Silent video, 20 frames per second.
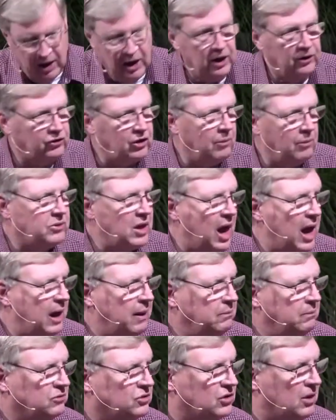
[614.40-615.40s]

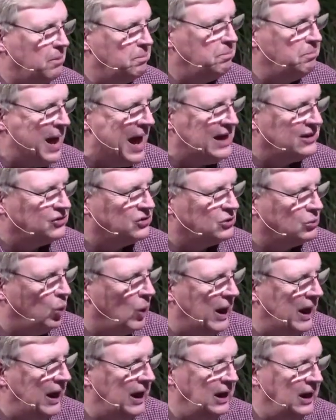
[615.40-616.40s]
Sometimes the best
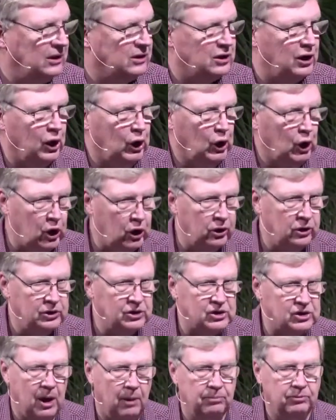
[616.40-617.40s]
way to learn
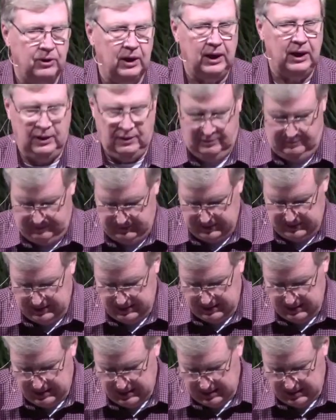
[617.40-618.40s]
something
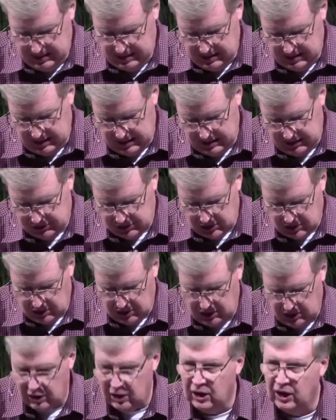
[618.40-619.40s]
is
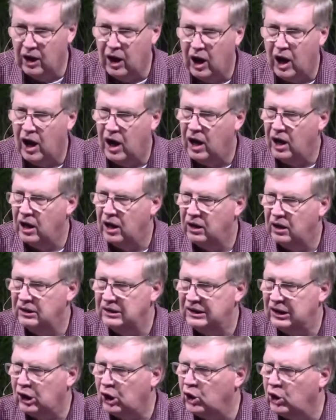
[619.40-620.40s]
to
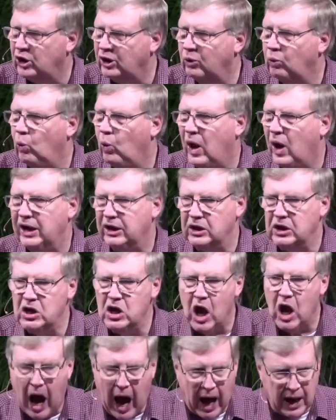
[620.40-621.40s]
learn what
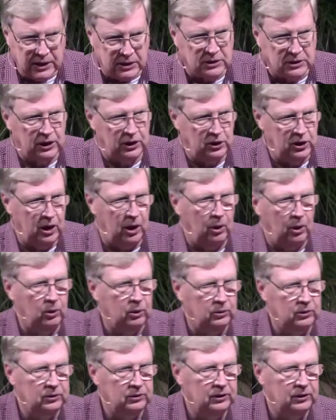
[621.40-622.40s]
not to do.
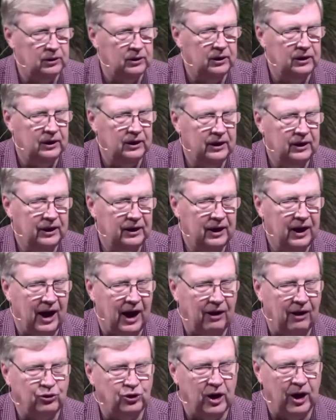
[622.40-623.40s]

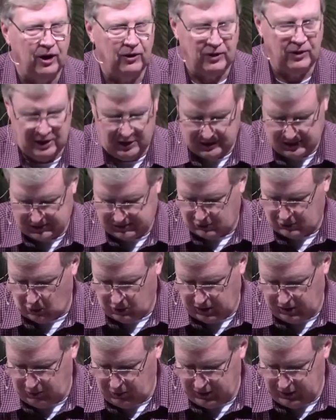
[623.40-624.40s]
I've shared this
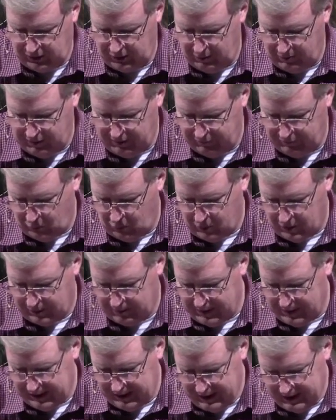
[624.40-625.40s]
story with you before,
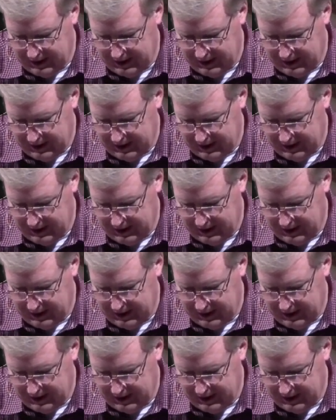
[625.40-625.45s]
but